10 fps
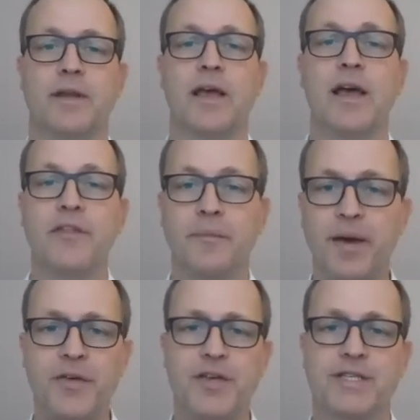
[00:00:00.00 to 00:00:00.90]
The
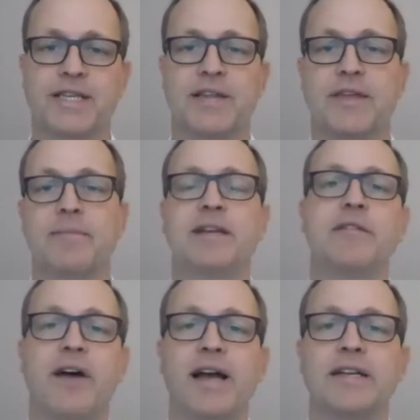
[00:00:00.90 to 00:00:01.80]
methods can then be
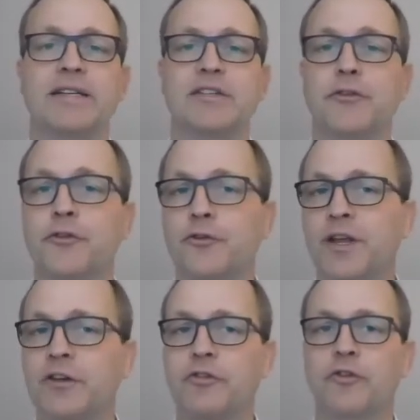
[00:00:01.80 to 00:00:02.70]
divided into three
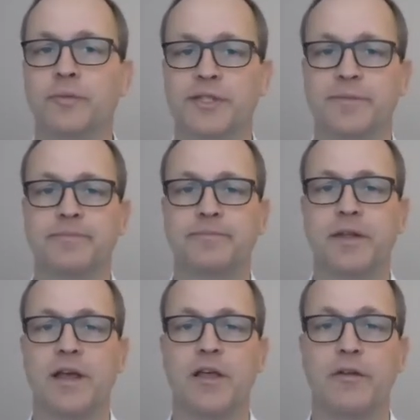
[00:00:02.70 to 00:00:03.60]
groups.
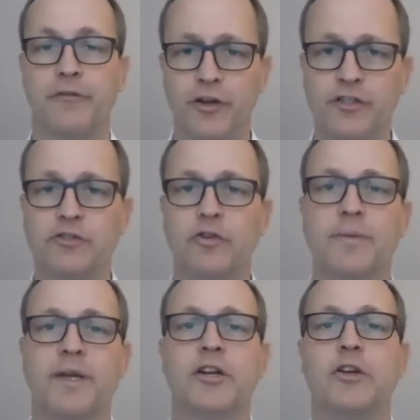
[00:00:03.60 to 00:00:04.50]
The first group
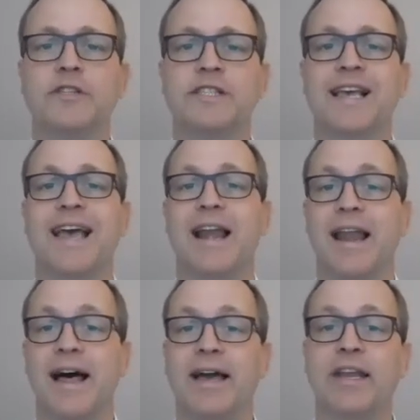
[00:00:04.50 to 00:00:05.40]
includes
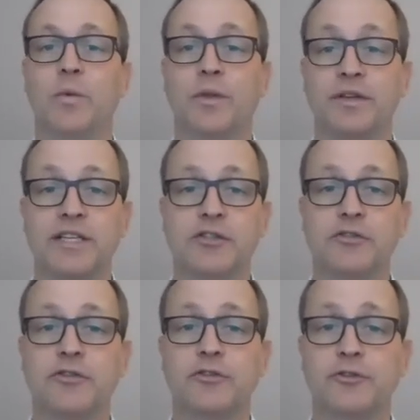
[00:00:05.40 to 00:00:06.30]
lining with
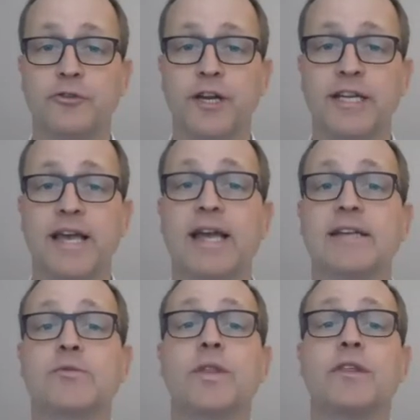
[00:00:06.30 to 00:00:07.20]
discrete and
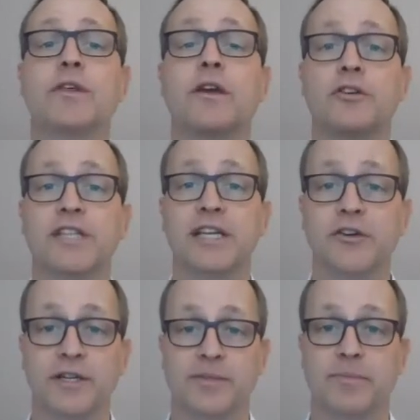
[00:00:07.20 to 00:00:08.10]
with
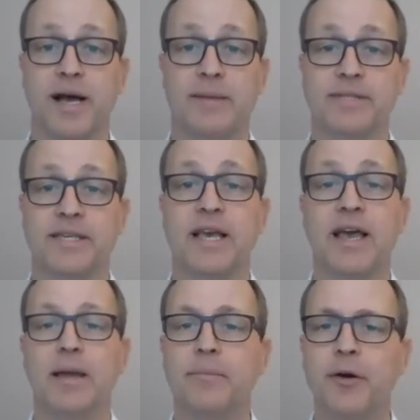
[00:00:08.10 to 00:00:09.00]
continuous pipes.
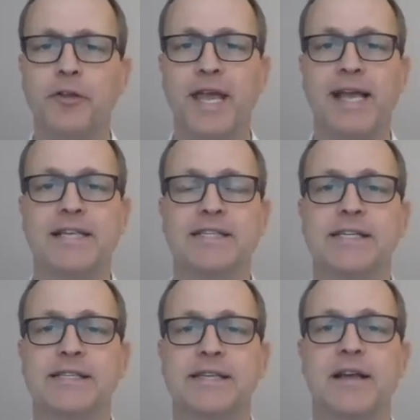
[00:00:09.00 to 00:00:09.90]
In both
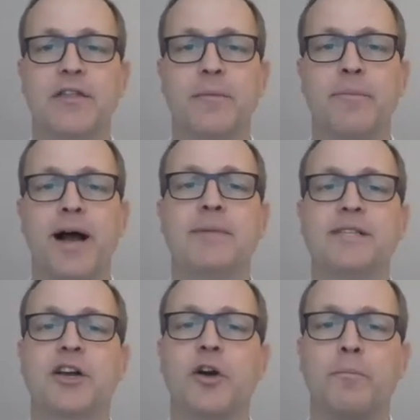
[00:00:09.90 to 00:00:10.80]
cases, the pipes are
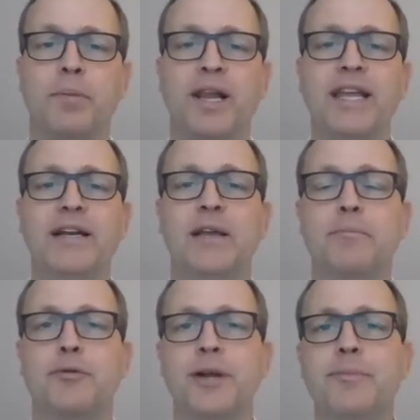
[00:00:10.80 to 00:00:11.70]
completely
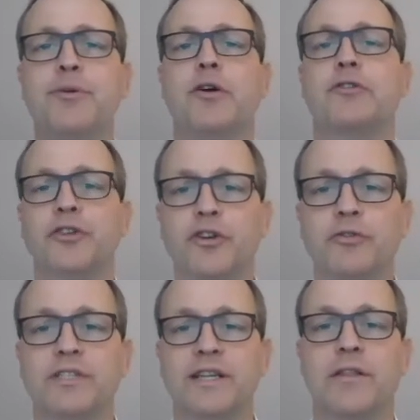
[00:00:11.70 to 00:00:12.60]

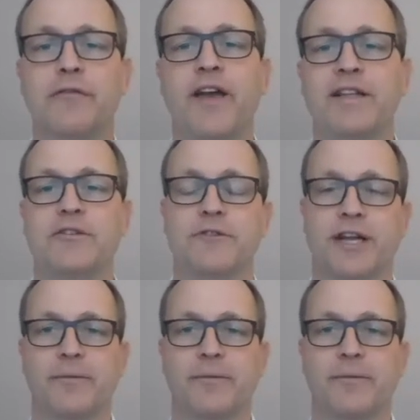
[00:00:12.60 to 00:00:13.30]
pre-produced in the factory.